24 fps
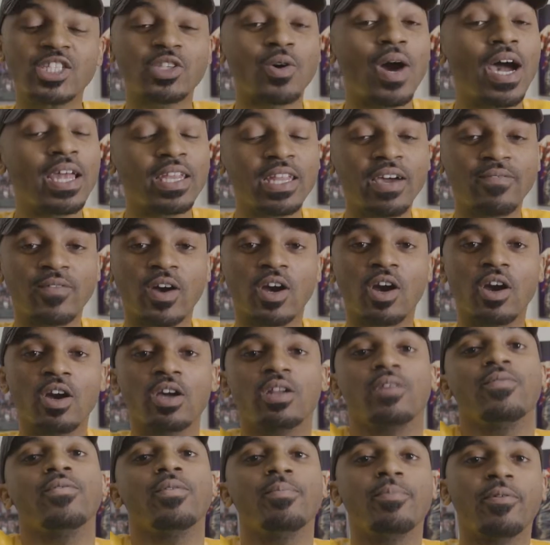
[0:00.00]
So I never heard
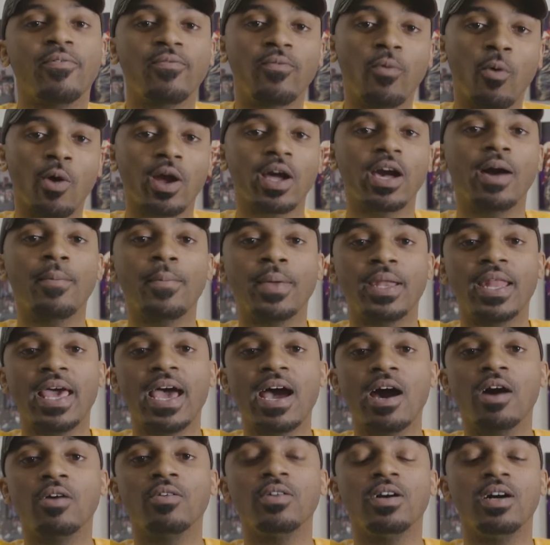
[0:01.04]
of her before coming
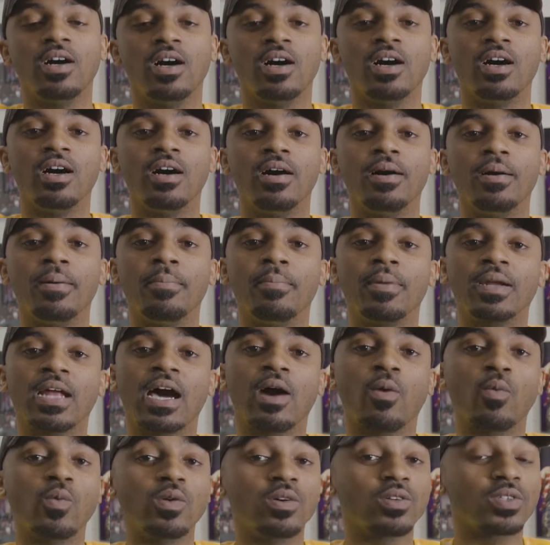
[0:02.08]
out, but I
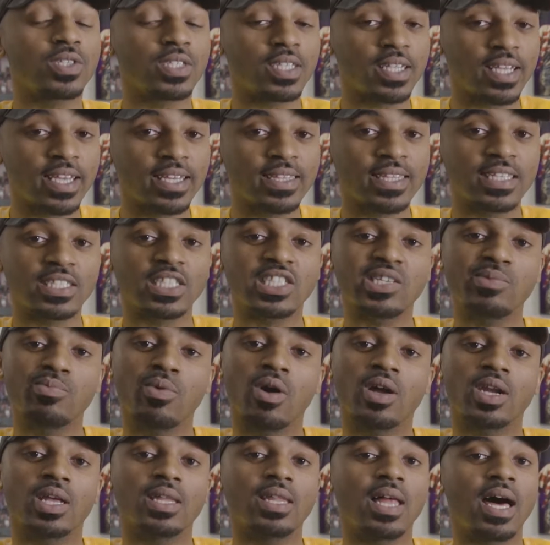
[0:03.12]
will say that she
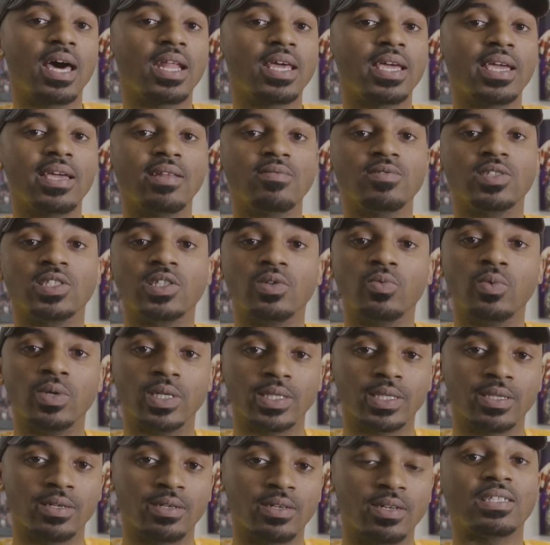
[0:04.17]
brought a lot of energy
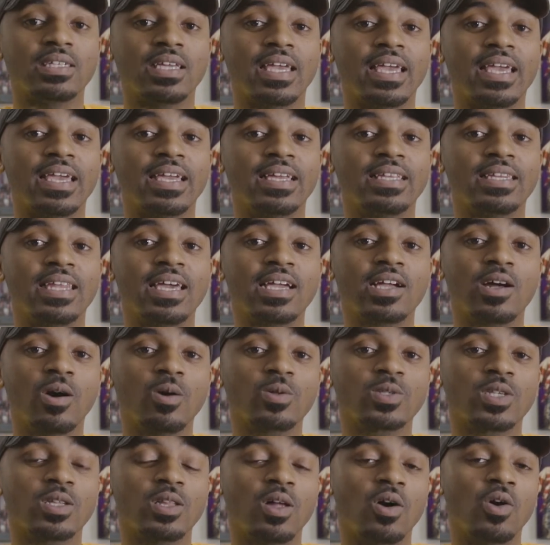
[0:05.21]
with her, and that
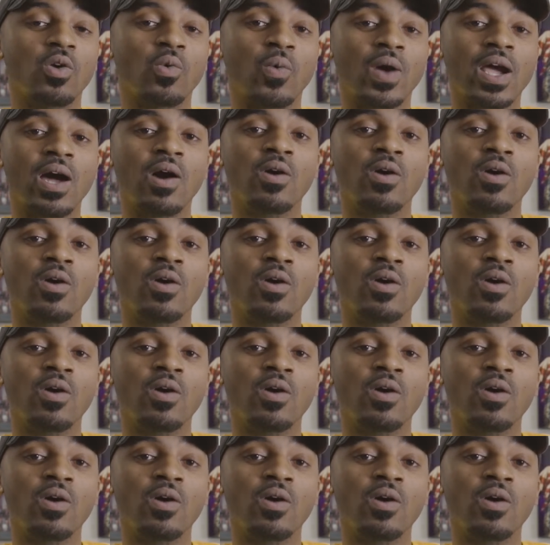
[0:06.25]
goes a long way.